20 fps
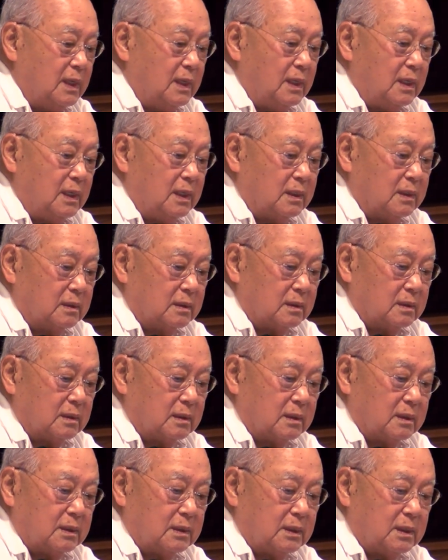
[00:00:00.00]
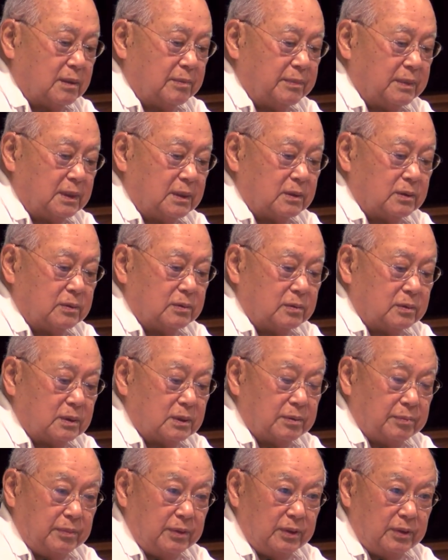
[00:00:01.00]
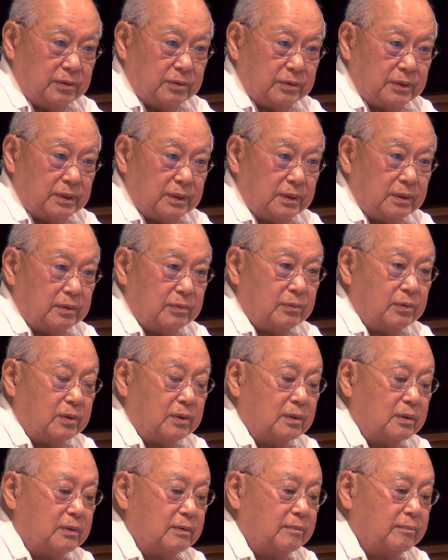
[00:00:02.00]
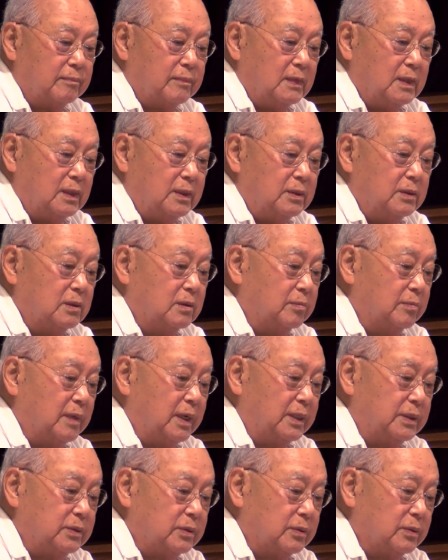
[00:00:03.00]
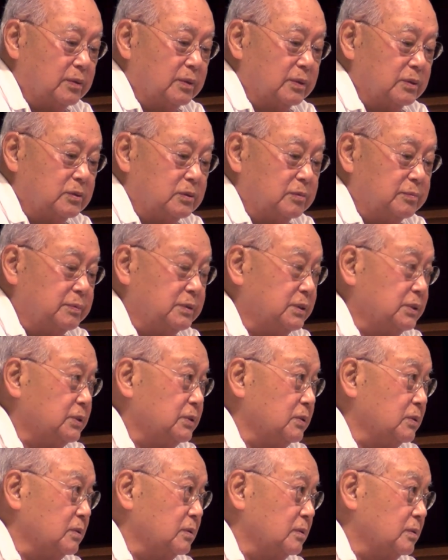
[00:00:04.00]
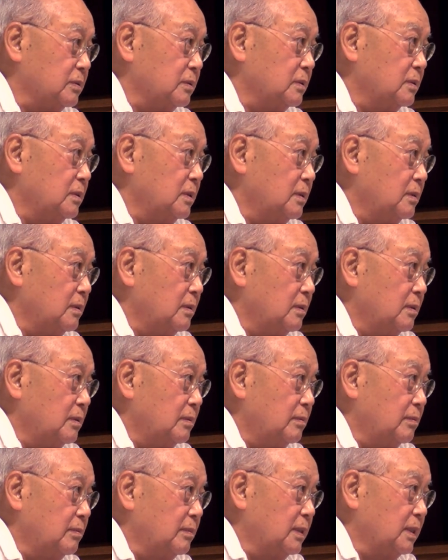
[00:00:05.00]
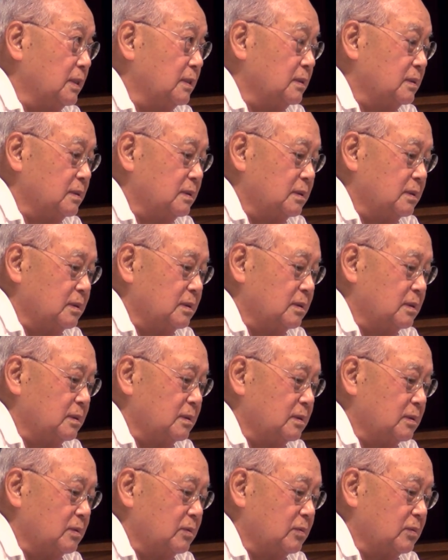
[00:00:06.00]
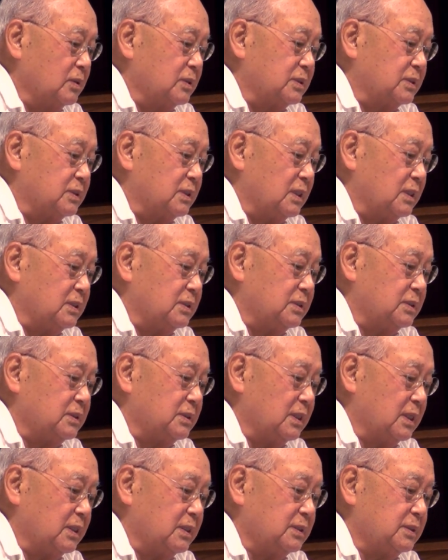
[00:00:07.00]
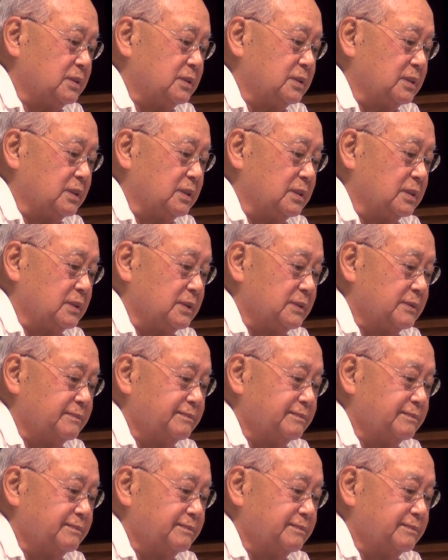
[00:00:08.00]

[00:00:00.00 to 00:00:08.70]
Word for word: and come into a community where you're a minority to be sure, but Wisconsin, Wisconsinites, the